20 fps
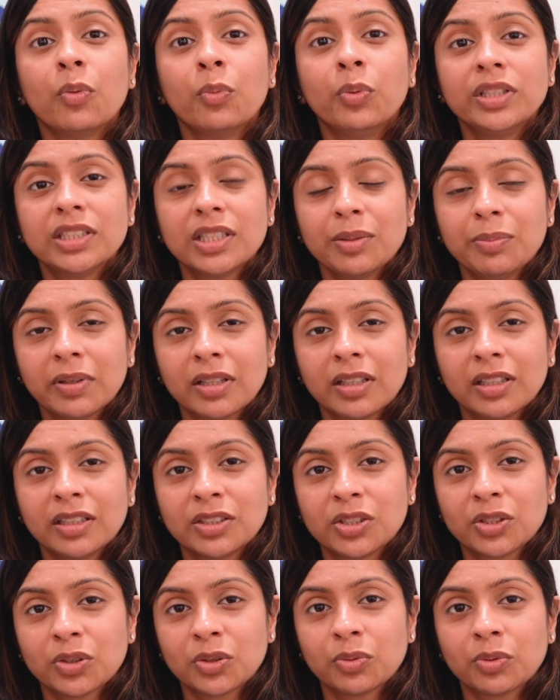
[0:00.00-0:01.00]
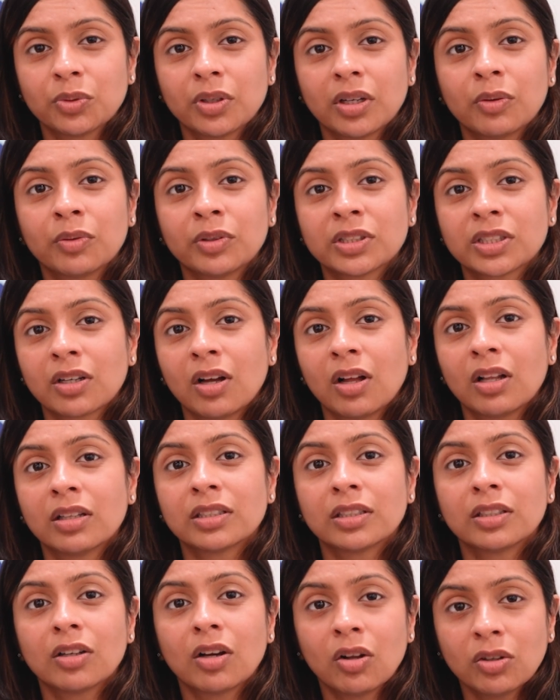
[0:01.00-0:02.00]
We typically do what's
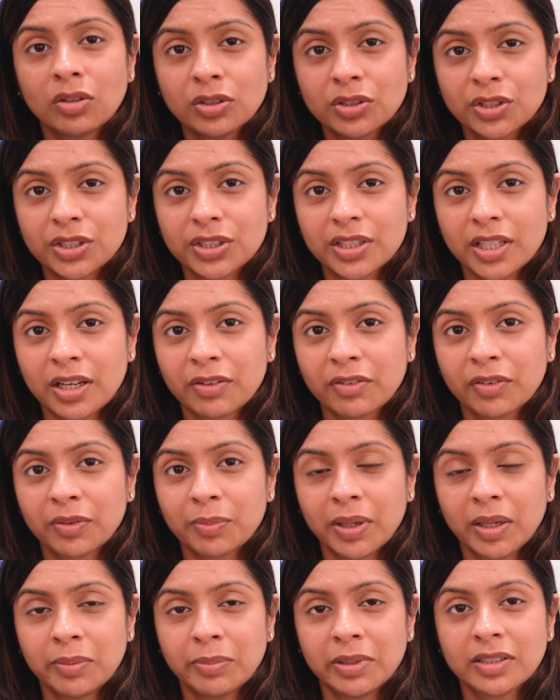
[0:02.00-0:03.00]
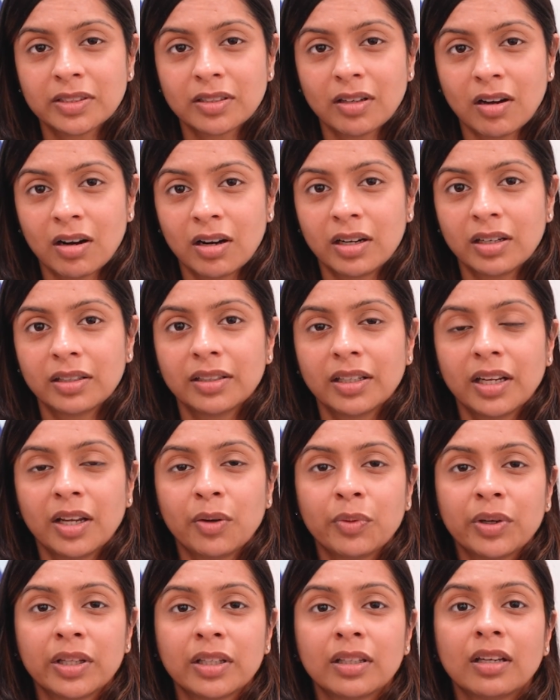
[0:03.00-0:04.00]
called an ultrasound of the baby's heart,
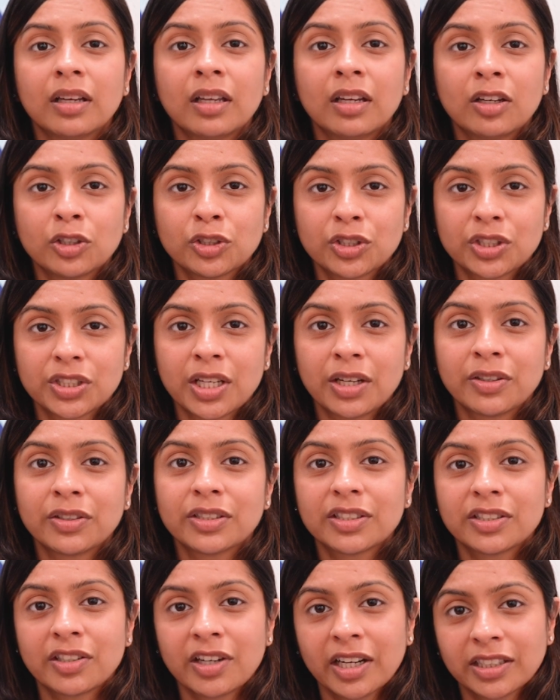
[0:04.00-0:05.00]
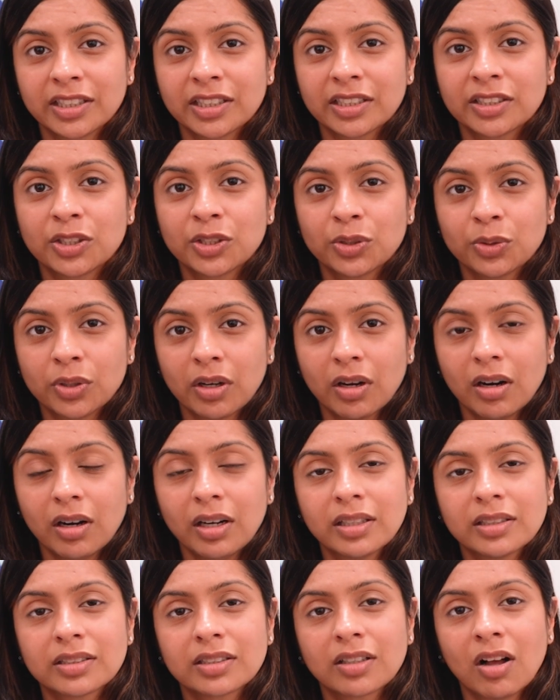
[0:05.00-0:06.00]
and when an ultrasound is directed to the
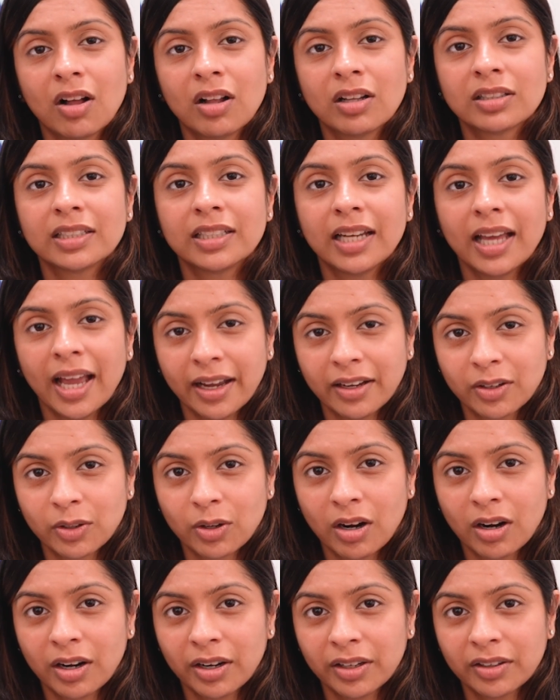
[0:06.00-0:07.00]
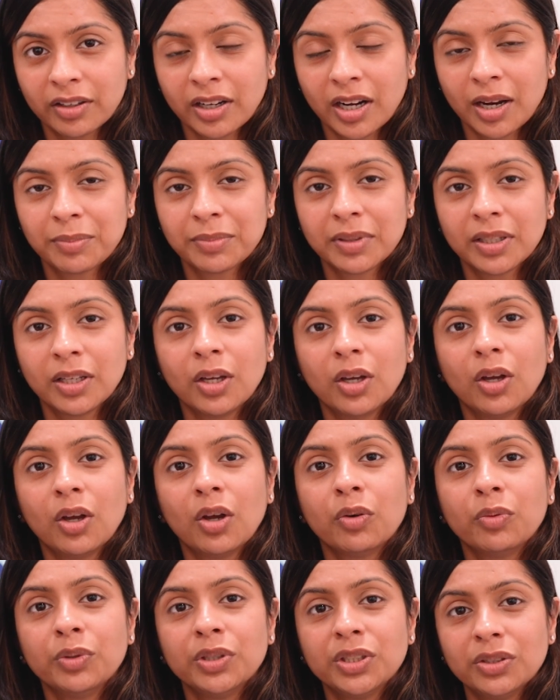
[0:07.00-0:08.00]
heart, it's called an echocardiogram.
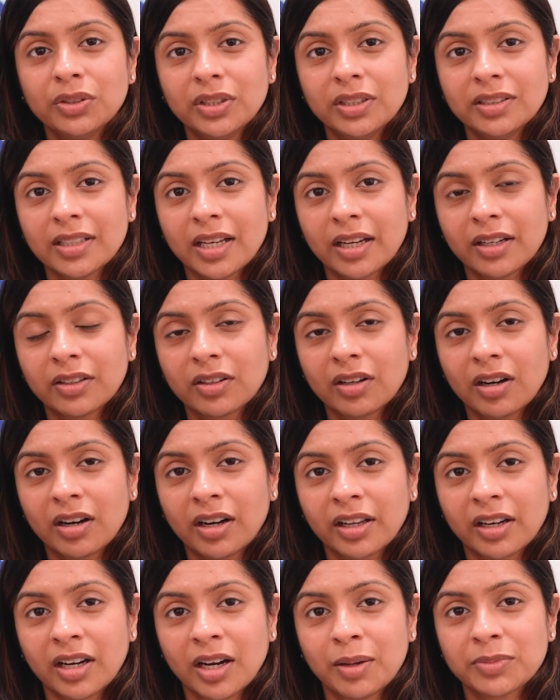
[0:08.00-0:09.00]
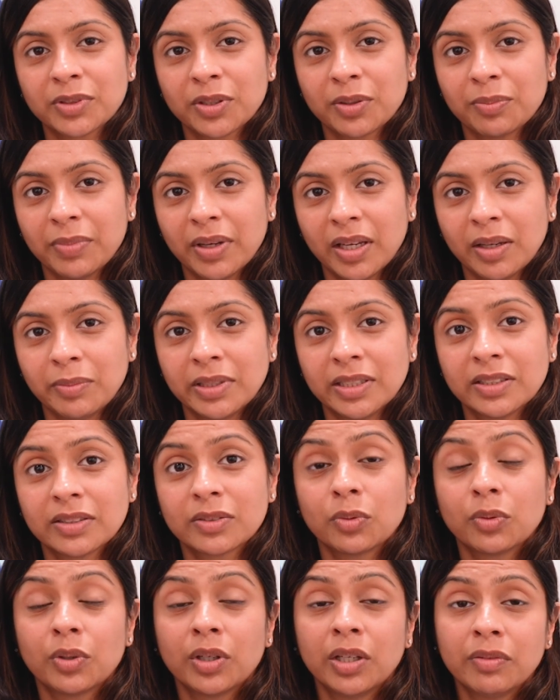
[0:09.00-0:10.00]
We do these echocardiograms on
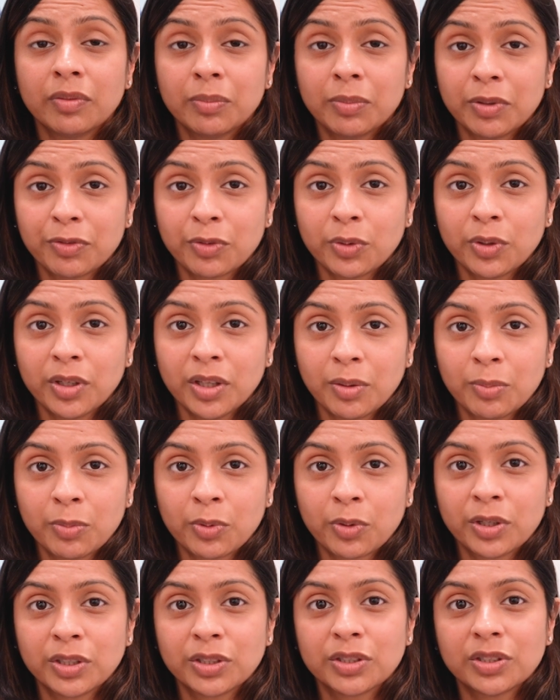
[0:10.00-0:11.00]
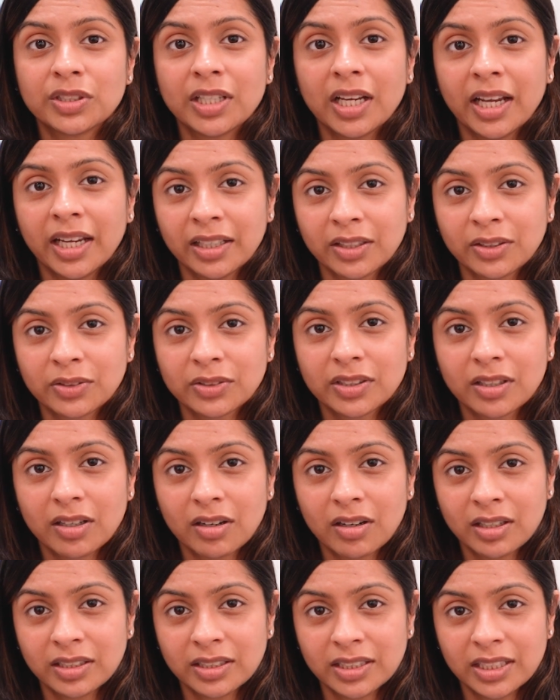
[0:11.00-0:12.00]
babies even before they're born to diagnose the
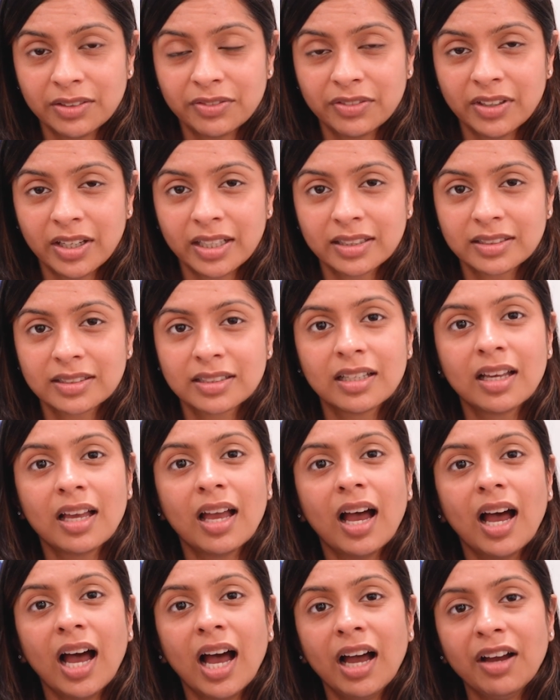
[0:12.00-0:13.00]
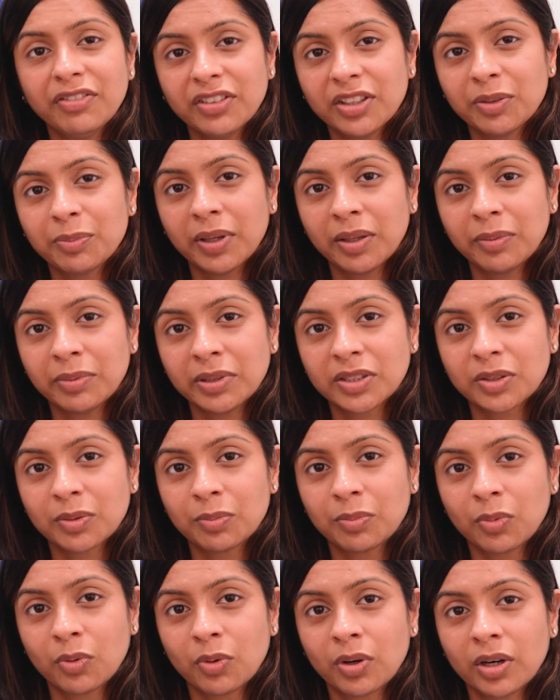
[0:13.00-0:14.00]
heart defects. After the babies are
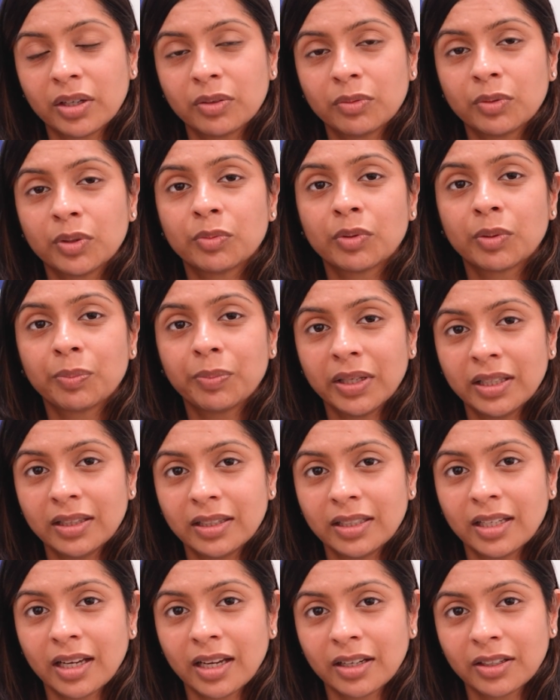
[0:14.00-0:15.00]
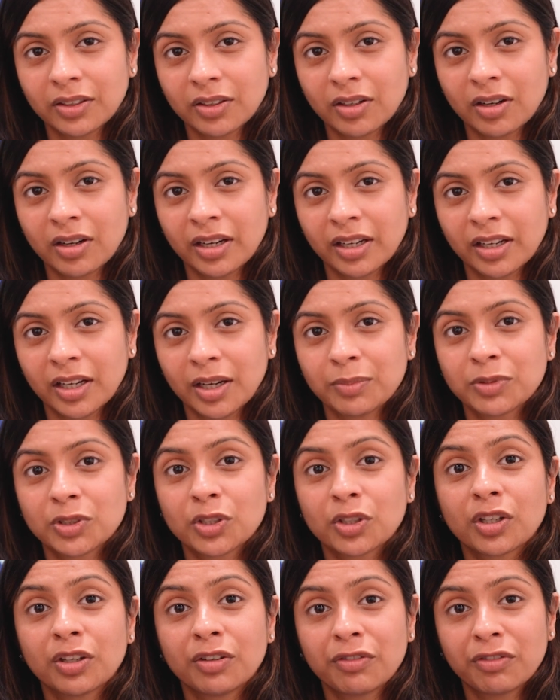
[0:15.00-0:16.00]
born, we repeat the
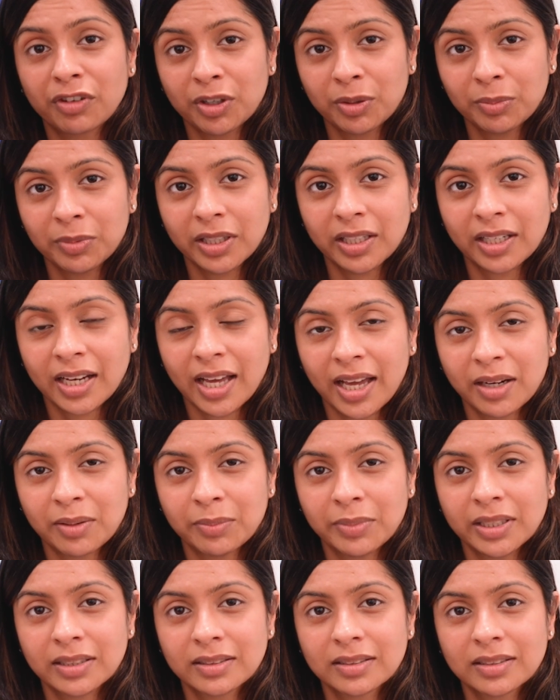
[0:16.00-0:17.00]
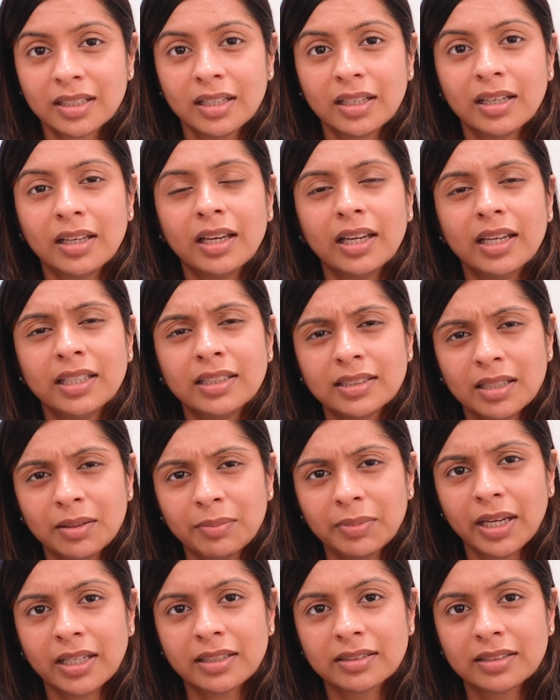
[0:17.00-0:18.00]
echocardiograms to confirm the anatomies in
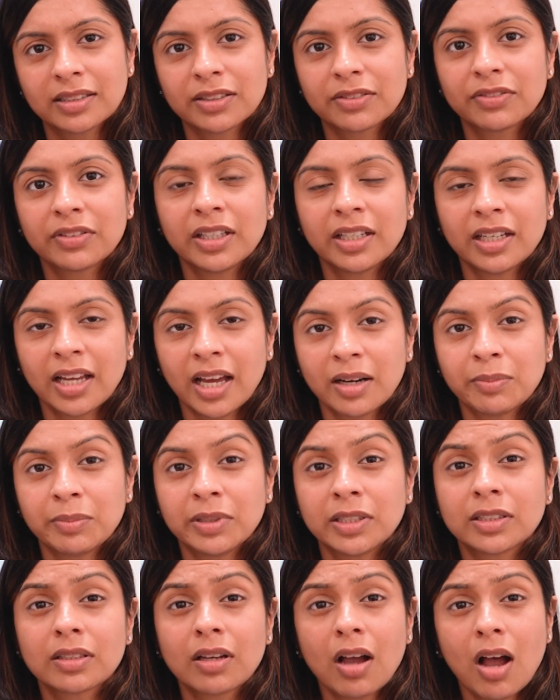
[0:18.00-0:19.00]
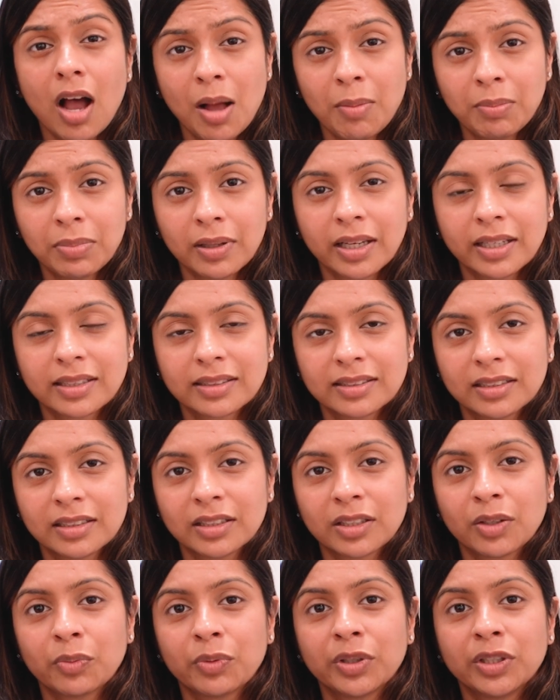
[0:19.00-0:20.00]
some cases, if the anatomy is complex,
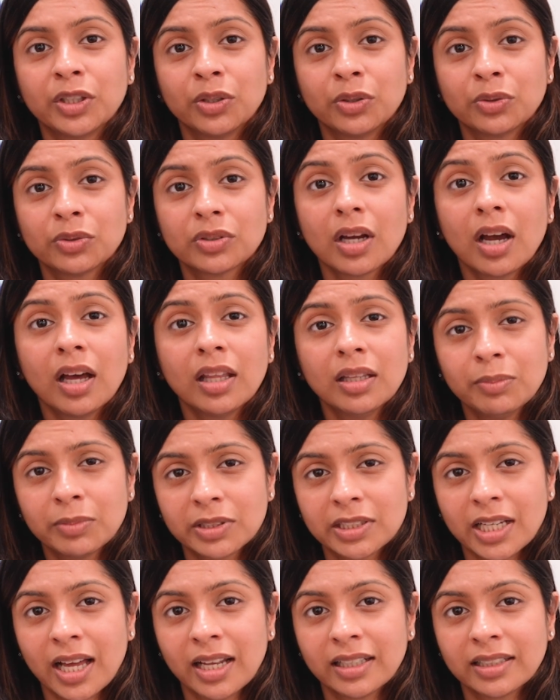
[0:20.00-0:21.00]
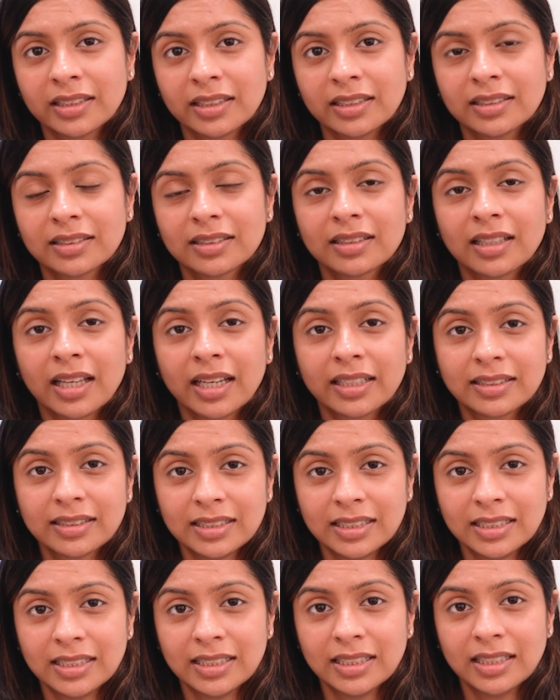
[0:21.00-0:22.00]
then we use other modalities like
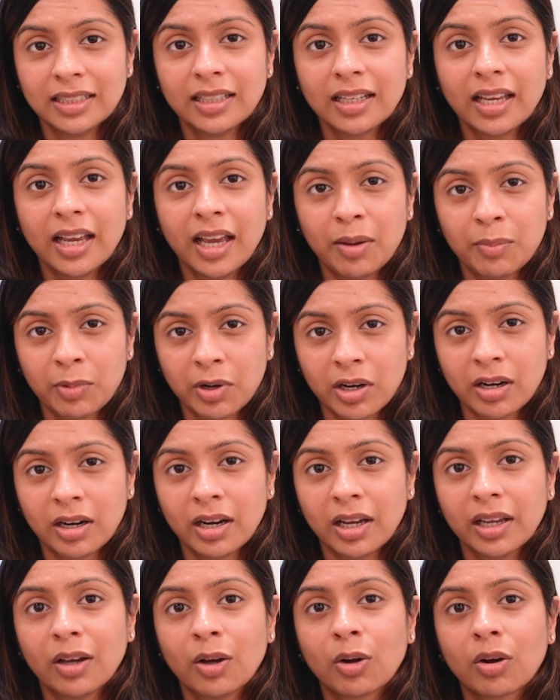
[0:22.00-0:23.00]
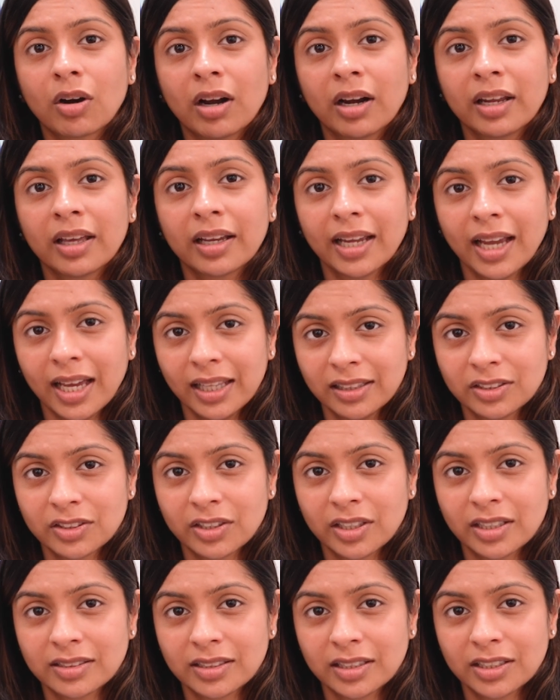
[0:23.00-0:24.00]
CT, MRI, or cardiac
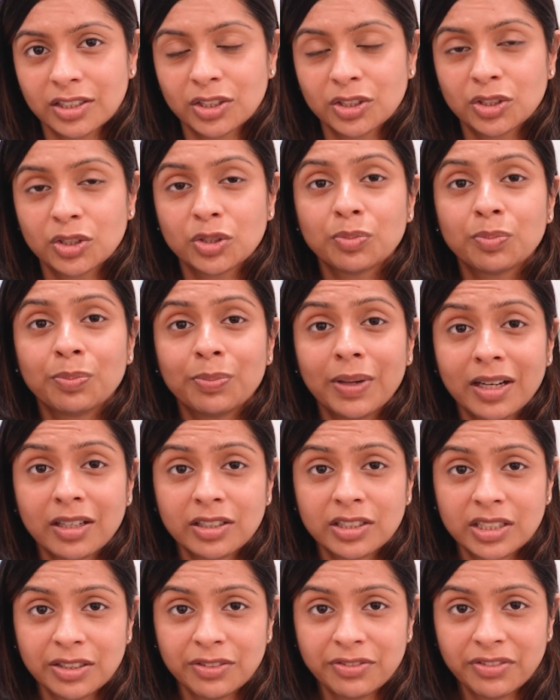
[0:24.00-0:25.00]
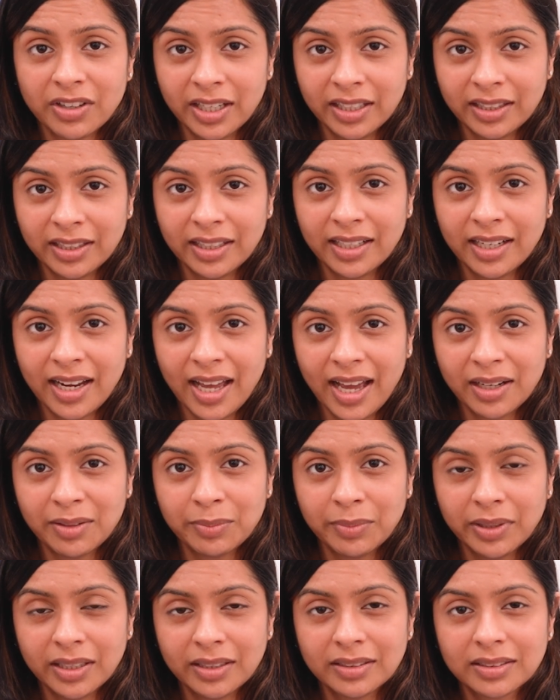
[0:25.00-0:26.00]
catheterization to better define the
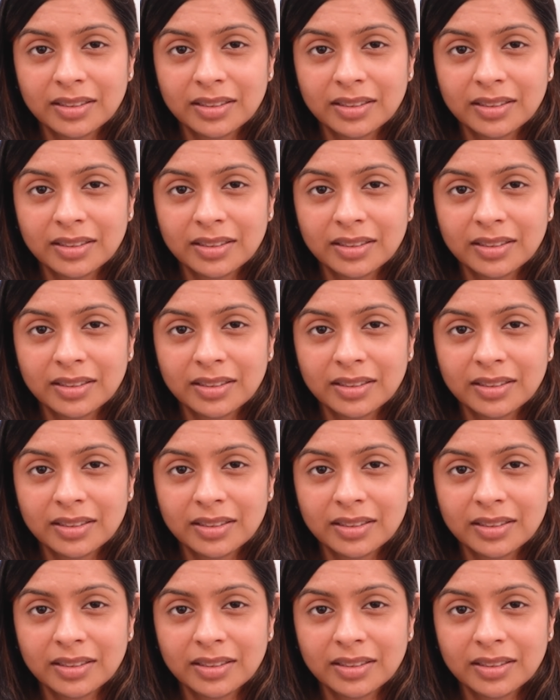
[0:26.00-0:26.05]
anatomy.